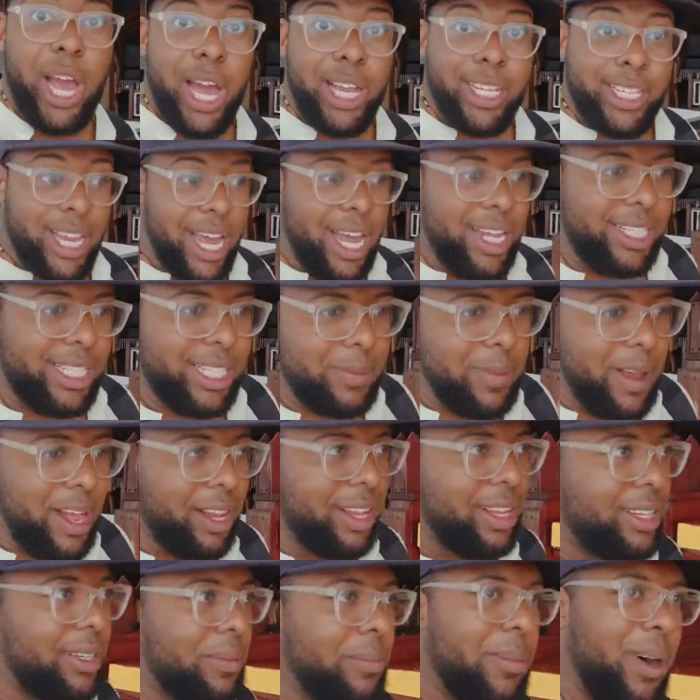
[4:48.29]
guys can't smell
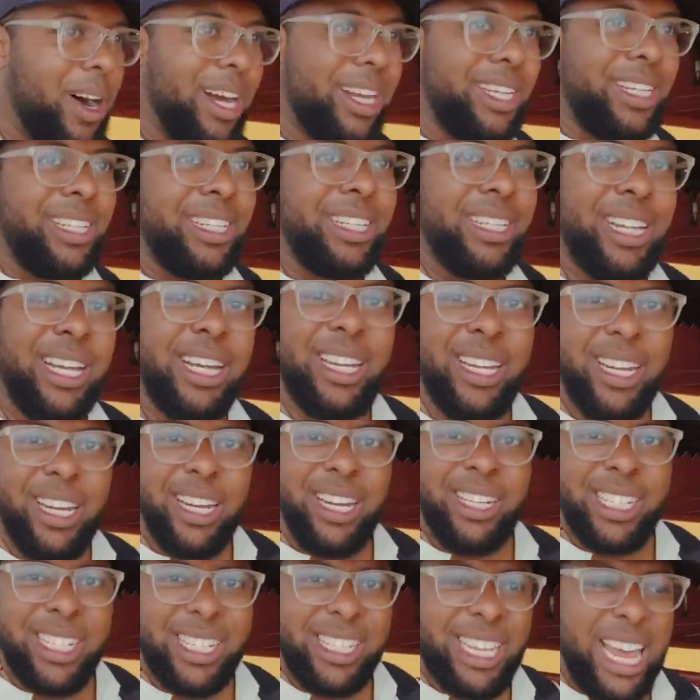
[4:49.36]
it, but
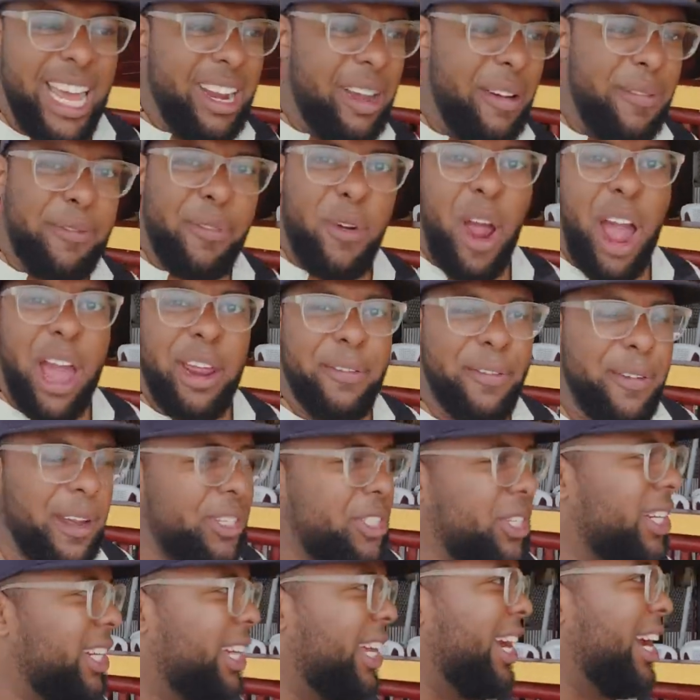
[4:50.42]
there's a scent of fried fish
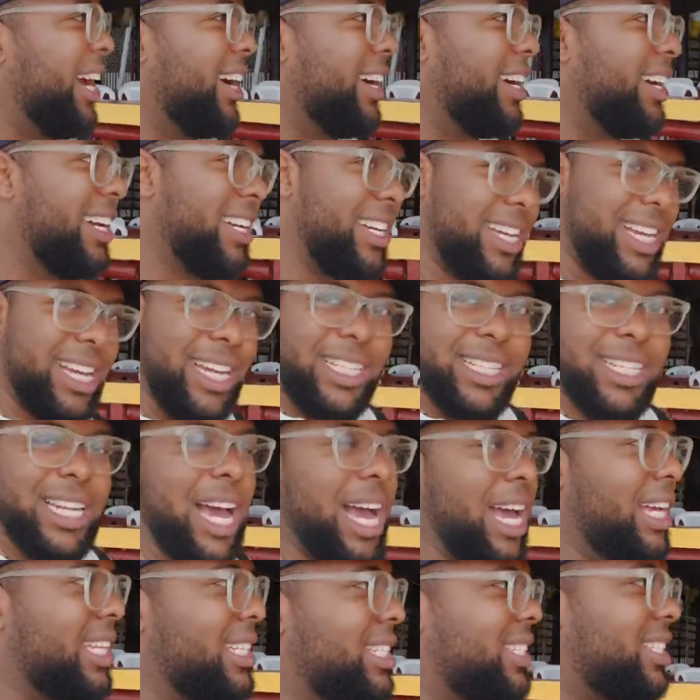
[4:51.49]
in the air. It's
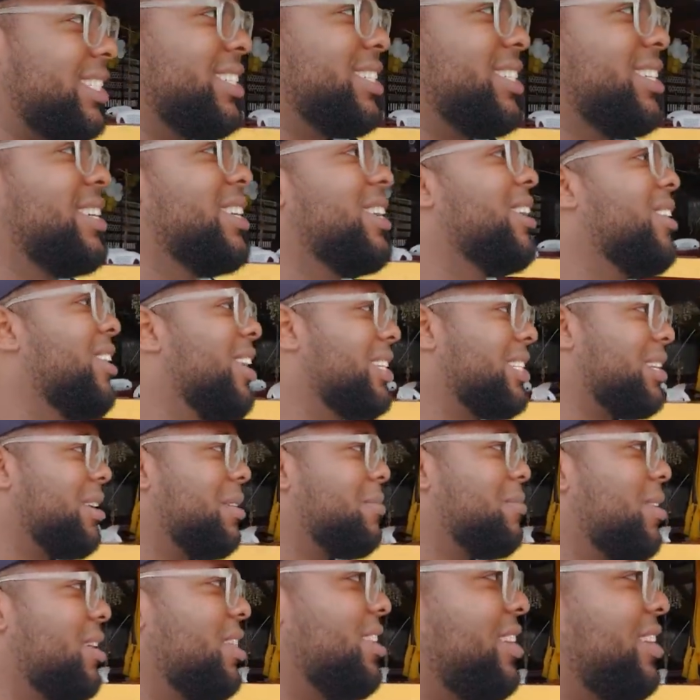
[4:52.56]
nice. That's what I'm